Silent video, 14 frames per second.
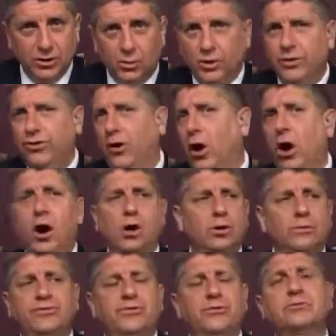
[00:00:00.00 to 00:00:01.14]
with all
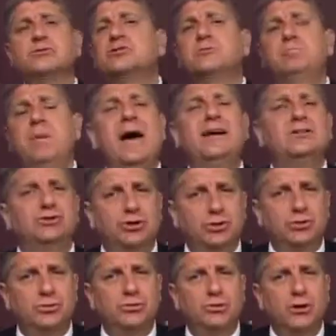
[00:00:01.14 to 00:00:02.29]
of the respect
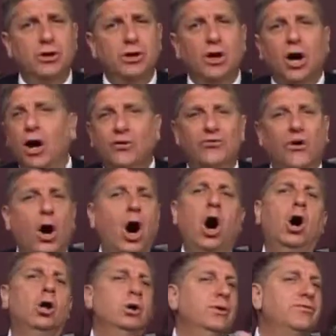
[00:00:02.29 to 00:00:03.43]
due of
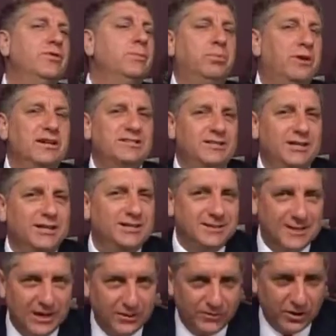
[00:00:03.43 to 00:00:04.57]
all of the precedents
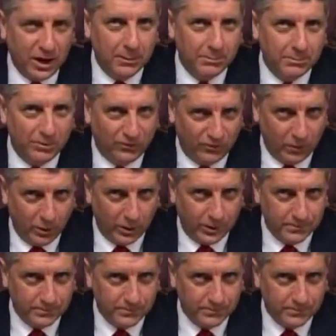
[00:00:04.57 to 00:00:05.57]
that have come before.